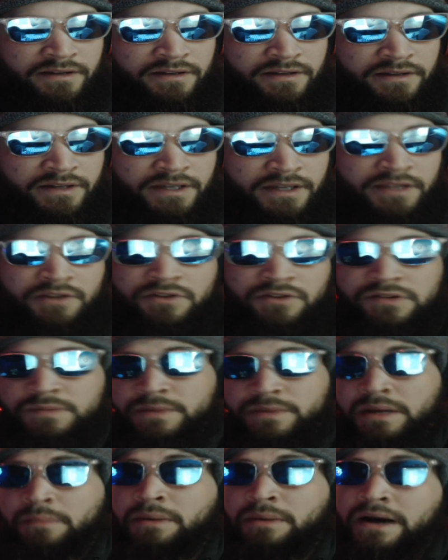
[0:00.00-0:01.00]
it can also be
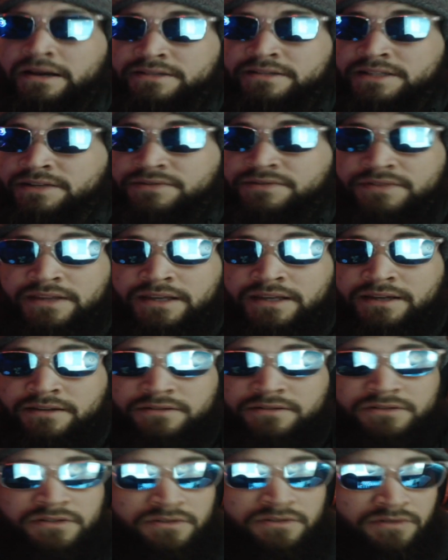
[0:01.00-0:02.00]
a positive thing,
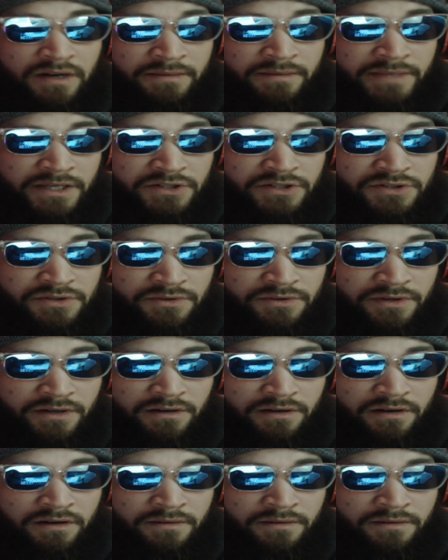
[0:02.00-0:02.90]
so I'm not sure